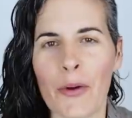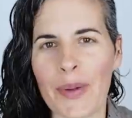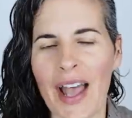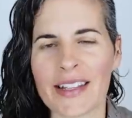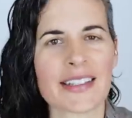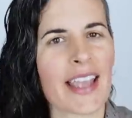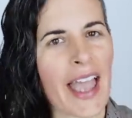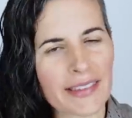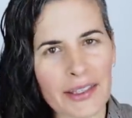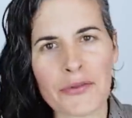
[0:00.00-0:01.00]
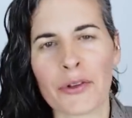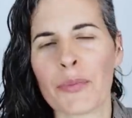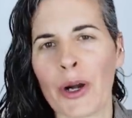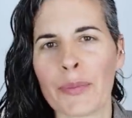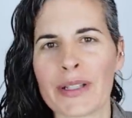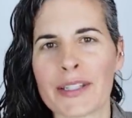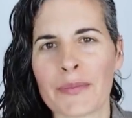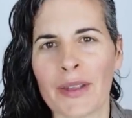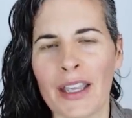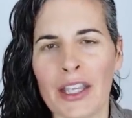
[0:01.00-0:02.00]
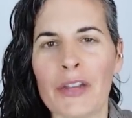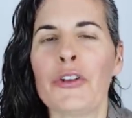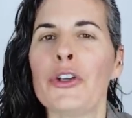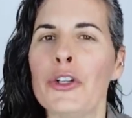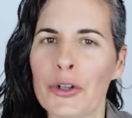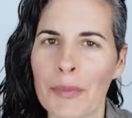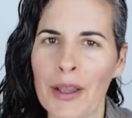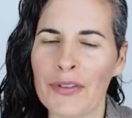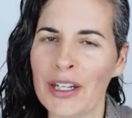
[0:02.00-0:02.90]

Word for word: your past, and live with purpose. If you're new to my